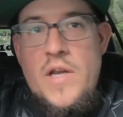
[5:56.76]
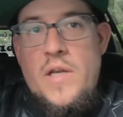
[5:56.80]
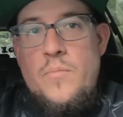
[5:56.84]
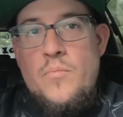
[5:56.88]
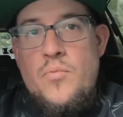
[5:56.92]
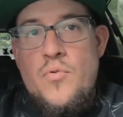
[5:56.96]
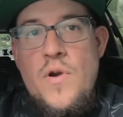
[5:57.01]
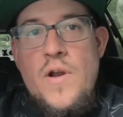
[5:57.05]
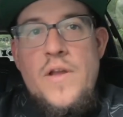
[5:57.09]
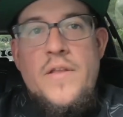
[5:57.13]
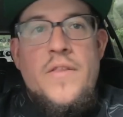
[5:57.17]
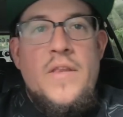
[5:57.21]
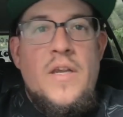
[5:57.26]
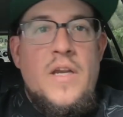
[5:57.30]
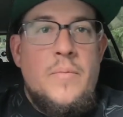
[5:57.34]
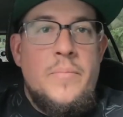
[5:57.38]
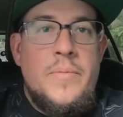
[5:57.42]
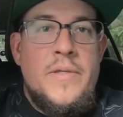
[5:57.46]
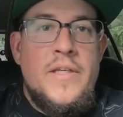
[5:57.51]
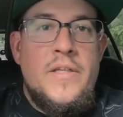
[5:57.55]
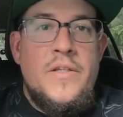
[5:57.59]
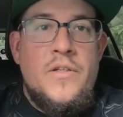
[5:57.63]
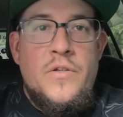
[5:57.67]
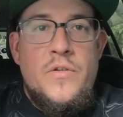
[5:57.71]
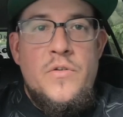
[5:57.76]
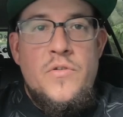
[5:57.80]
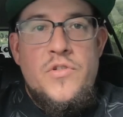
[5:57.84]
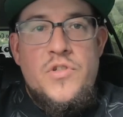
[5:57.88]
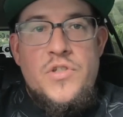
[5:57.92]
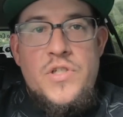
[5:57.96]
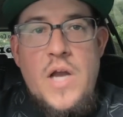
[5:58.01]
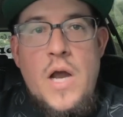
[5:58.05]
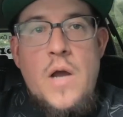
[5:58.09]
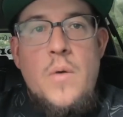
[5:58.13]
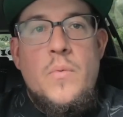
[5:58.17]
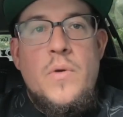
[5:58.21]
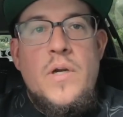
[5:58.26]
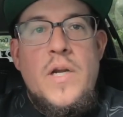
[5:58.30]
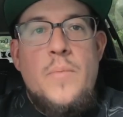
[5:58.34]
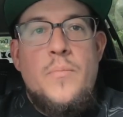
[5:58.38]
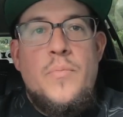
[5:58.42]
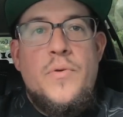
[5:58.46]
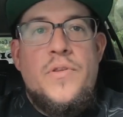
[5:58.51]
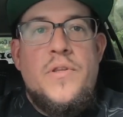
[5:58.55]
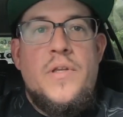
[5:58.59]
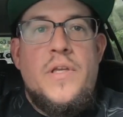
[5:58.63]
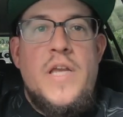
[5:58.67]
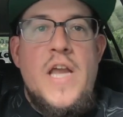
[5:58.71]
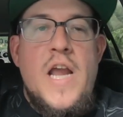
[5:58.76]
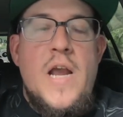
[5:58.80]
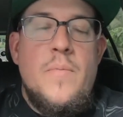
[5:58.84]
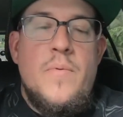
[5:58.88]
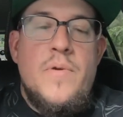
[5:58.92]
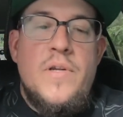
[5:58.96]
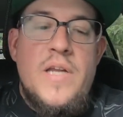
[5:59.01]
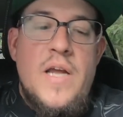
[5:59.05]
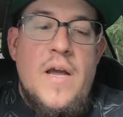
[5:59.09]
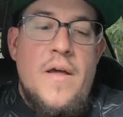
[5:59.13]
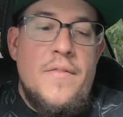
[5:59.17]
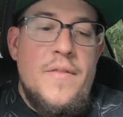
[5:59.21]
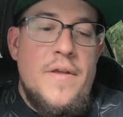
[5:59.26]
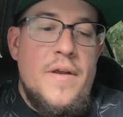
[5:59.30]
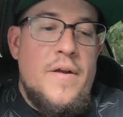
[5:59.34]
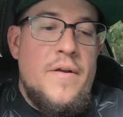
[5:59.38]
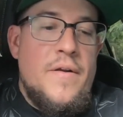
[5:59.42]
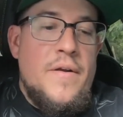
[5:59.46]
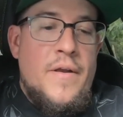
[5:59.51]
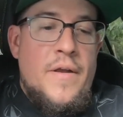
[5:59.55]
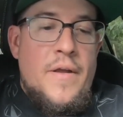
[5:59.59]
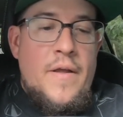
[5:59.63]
and pray that I'm getting a good shot when I put the camera down there.